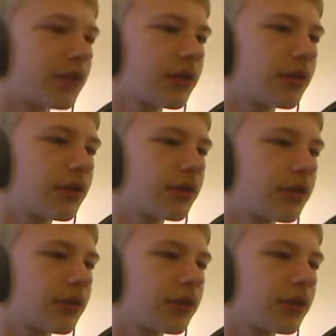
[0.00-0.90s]

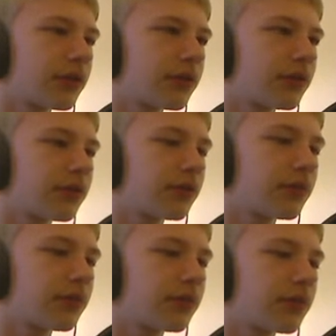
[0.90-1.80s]

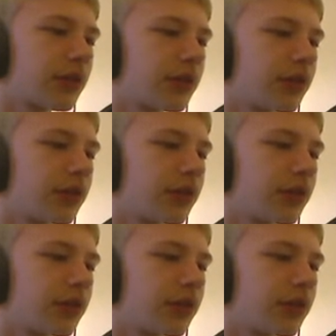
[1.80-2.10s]
No one is speaking in this clip.